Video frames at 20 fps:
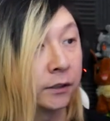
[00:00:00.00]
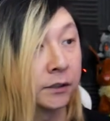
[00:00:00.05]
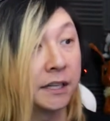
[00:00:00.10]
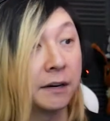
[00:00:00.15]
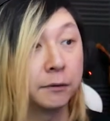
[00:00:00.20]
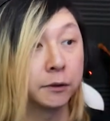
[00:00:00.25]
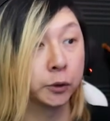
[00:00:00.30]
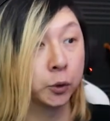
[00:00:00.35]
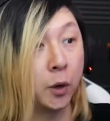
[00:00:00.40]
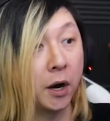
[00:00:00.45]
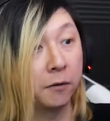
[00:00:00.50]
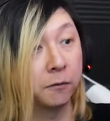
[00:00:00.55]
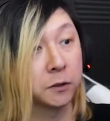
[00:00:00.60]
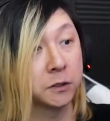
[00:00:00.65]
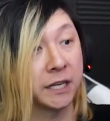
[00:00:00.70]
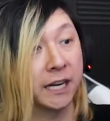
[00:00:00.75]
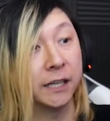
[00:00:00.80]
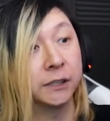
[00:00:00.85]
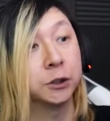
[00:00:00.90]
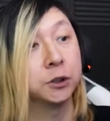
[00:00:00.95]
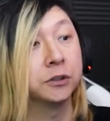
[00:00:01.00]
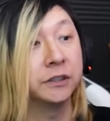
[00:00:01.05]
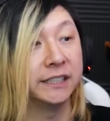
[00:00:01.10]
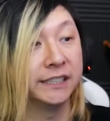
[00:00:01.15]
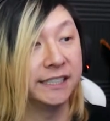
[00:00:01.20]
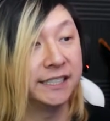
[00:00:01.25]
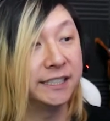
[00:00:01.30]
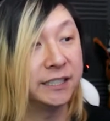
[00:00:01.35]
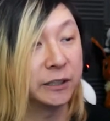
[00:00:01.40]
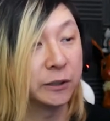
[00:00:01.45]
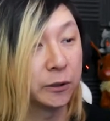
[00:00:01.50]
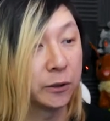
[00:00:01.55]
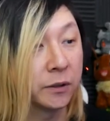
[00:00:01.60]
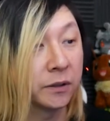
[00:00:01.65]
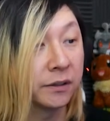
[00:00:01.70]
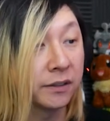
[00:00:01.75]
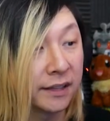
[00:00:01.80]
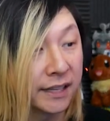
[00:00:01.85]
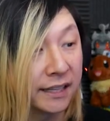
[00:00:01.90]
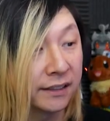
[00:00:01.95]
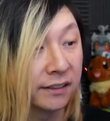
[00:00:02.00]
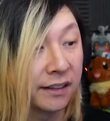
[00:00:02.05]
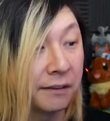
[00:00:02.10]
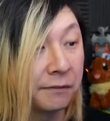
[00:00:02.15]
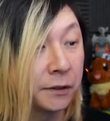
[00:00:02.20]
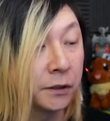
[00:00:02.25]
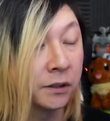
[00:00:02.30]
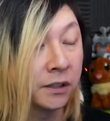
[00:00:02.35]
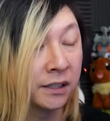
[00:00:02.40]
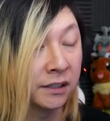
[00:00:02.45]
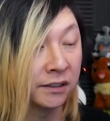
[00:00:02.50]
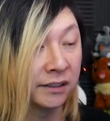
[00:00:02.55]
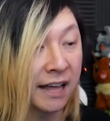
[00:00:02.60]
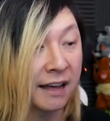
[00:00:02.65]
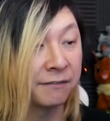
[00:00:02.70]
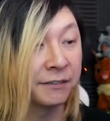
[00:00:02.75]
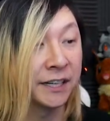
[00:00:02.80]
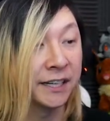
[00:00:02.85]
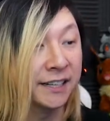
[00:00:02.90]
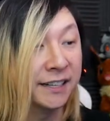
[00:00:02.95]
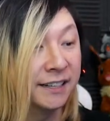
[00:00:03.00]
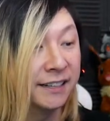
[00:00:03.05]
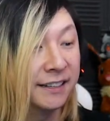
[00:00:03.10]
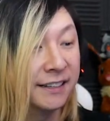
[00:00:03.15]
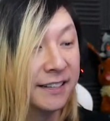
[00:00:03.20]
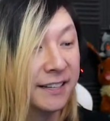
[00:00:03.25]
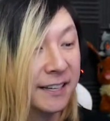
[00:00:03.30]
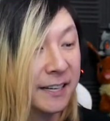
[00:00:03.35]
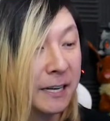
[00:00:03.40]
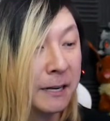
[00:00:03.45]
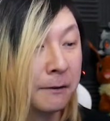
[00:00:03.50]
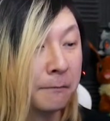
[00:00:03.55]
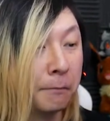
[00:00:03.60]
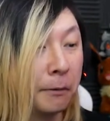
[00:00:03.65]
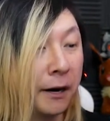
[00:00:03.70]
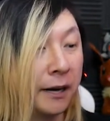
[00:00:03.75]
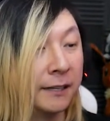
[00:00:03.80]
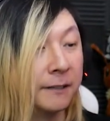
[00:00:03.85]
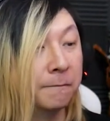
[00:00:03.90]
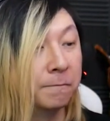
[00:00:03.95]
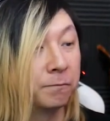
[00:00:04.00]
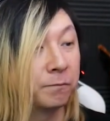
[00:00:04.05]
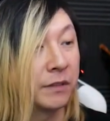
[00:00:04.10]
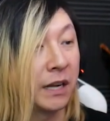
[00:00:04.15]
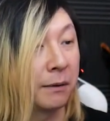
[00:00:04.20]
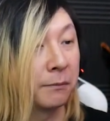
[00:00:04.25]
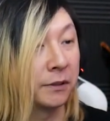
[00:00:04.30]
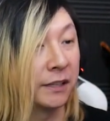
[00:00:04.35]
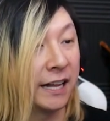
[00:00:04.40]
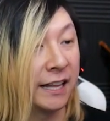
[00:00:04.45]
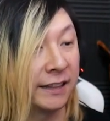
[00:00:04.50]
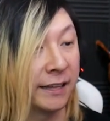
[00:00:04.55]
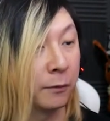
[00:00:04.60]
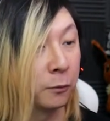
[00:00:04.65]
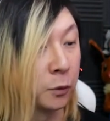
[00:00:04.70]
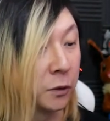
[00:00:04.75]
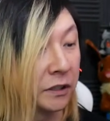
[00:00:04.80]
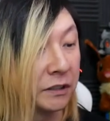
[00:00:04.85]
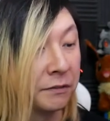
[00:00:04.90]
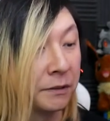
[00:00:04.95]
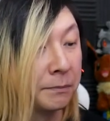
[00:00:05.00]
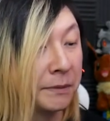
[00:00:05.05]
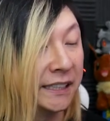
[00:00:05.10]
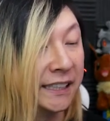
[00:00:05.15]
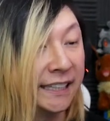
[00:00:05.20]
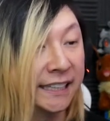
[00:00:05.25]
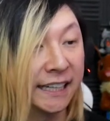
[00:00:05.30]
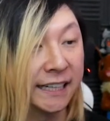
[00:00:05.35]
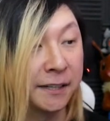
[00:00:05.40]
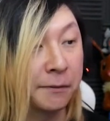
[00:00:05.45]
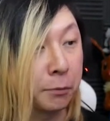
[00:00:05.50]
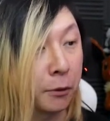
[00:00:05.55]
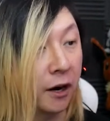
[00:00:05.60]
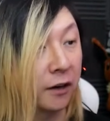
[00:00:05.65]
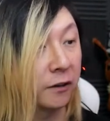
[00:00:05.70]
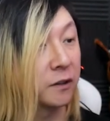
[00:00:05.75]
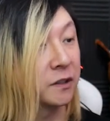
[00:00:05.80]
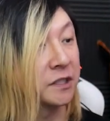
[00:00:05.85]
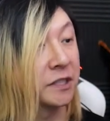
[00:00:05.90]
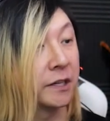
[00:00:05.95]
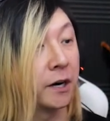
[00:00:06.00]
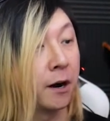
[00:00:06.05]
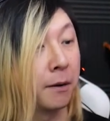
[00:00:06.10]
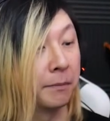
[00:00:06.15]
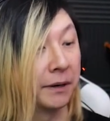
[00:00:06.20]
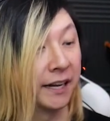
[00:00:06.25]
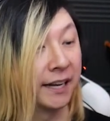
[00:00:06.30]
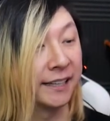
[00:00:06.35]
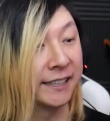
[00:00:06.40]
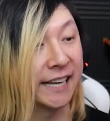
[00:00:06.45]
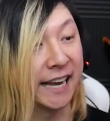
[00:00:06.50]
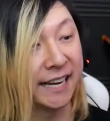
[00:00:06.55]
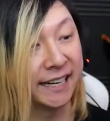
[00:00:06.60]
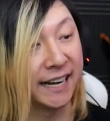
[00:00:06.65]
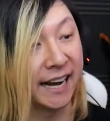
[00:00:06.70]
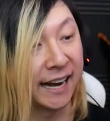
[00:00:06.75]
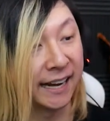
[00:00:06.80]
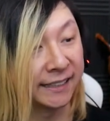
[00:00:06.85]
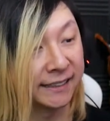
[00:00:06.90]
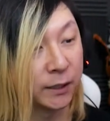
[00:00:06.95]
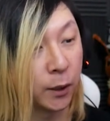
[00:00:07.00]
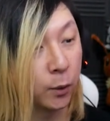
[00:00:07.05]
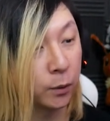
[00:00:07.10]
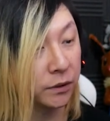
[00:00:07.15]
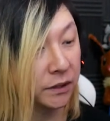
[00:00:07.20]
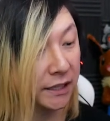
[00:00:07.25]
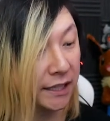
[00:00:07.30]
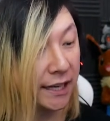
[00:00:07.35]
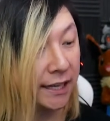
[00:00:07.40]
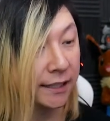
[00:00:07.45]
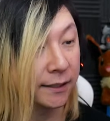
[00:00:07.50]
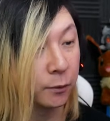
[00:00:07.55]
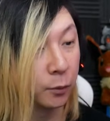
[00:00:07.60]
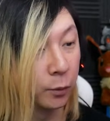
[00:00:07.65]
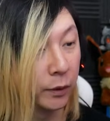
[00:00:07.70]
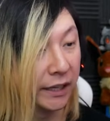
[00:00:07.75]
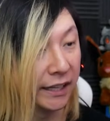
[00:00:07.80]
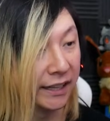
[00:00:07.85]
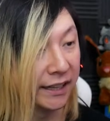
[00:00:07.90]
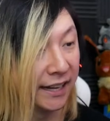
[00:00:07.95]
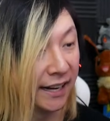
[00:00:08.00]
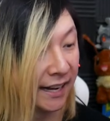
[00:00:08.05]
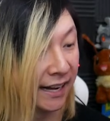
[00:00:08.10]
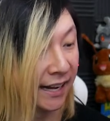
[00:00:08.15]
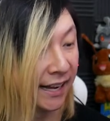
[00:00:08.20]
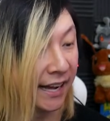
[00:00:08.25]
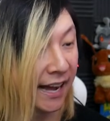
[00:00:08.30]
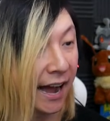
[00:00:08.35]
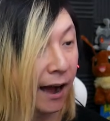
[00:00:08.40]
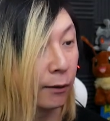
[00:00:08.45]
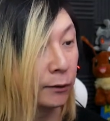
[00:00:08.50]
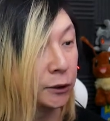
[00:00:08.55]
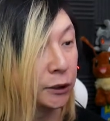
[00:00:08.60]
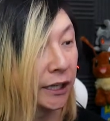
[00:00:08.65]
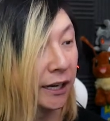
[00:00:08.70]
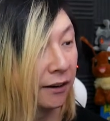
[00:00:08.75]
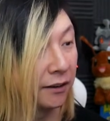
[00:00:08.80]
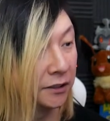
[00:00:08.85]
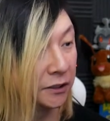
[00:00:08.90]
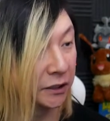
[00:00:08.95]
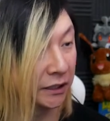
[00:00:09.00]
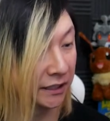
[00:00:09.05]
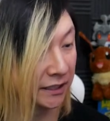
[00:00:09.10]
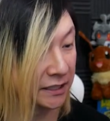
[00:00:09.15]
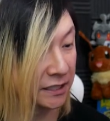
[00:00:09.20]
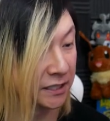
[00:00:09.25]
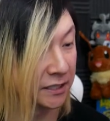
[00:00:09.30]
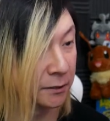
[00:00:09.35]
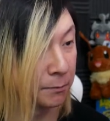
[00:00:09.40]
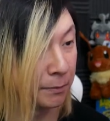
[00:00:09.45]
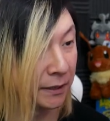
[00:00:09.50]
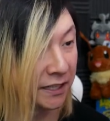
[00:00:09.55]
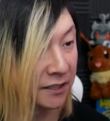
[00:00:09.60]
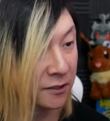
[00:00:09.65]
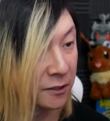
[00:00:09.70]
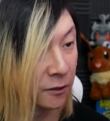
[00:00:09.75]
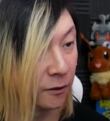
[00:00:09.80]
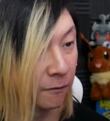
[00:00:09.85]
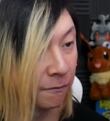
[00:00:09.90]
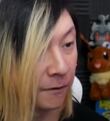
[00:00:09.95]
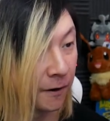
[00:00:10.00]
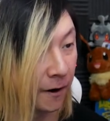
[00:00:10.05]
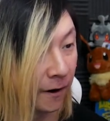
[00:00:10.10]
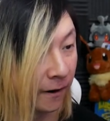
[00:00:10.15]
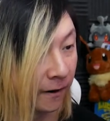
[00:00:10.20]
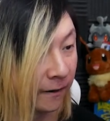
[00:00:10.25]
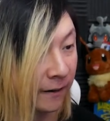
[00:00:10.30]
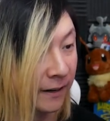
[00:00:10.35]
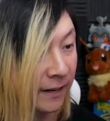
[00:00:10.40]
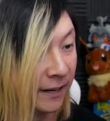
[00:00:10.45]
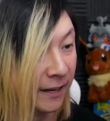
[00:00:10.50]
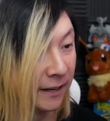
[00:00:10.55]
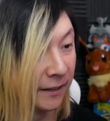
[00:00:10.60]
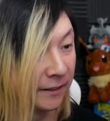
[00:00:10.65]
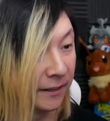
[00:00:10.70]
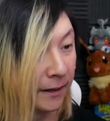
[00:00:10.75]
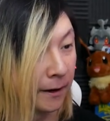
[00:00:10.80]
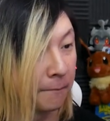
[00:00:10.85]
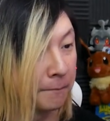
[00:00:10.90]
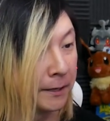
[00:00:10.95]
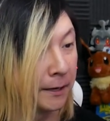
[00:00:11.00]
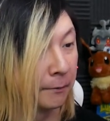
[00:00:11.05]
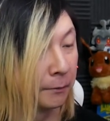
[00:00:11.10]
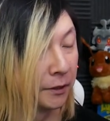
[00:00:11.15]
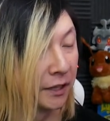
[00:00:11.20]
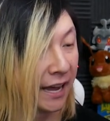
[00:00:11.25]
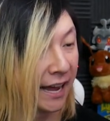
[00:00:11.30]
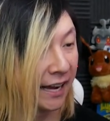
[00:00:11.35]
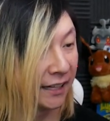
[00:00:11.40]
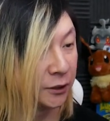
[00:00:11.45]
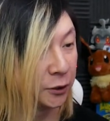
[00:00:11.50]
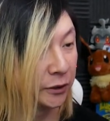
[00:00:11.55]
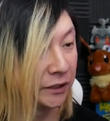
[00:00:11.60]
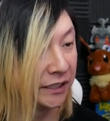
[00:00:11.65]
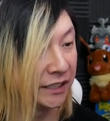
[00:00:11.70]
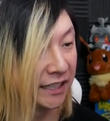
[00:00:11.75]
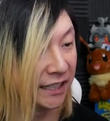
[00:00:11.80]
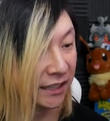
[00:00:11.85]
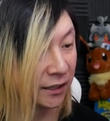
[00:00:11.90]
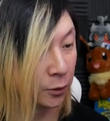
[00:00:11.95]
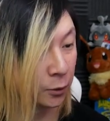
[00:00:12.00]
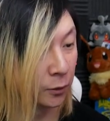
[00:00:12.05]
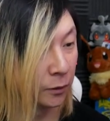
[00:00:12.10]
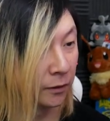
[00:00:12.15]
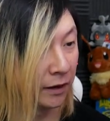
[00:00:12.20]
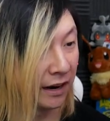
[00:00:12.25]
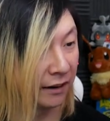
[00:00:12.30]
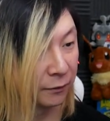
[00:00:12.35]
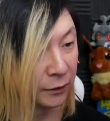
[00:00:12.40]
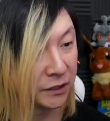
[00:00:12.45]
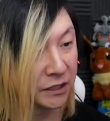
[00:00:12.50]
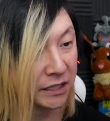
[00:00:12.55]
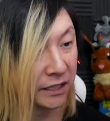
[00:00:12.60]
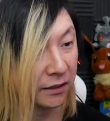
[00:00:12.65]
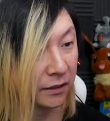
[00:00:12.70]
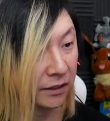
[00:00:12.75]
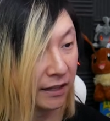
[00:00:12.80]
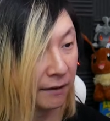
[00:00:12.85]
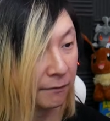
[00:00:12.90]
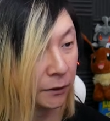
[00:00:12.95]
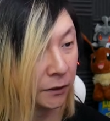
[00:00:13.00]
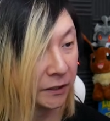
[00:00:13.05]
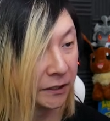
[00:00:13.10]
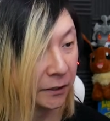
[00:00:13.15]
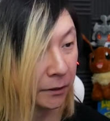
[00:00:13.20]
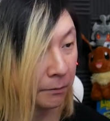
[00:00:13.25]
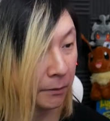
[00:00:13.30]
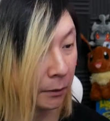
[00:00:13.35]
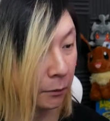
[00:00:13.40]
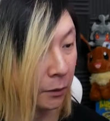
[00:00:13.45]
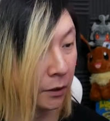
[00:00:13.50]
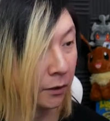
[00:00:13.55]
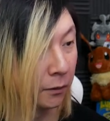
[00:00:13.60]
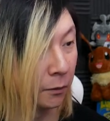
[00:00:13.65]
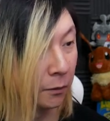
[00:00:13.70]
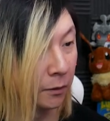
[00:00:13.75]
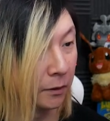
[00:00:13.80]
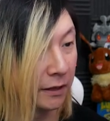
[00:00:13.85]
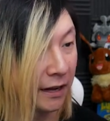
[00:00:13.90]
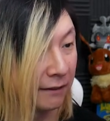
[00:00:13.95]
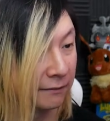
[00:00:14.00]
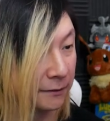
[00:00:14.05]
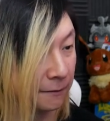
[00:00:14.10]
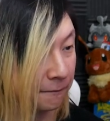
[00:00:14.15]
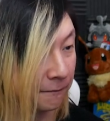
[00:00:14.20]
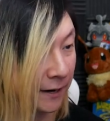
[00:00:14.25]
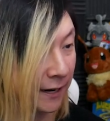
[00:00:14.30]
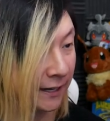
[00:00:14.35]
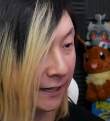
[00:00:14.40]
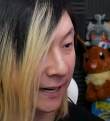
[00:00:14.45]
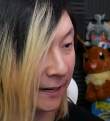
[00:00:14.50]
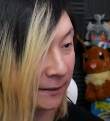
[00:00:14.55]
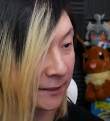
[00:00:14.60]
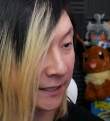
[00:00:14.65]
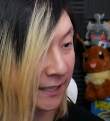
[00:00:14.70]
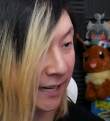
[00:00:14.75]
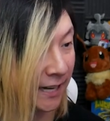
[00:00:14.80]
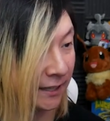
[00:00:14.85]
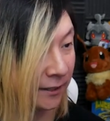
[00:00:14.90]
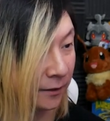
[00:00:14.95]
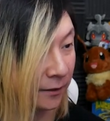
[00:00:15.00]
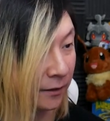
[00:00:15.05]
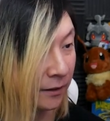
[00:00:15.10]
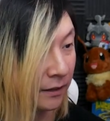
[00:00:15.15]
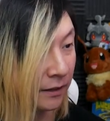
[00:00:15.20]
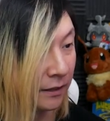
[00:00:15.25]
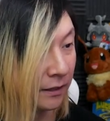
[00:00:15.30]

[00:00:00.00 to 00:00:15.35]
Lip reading: Level 12 was actually easier than level 11, but I'm glad that we're even making any progress at all. But again, I don't think with how challenging this has been so far that I'll be able to actually get through every single level here, but we'll have to find out together.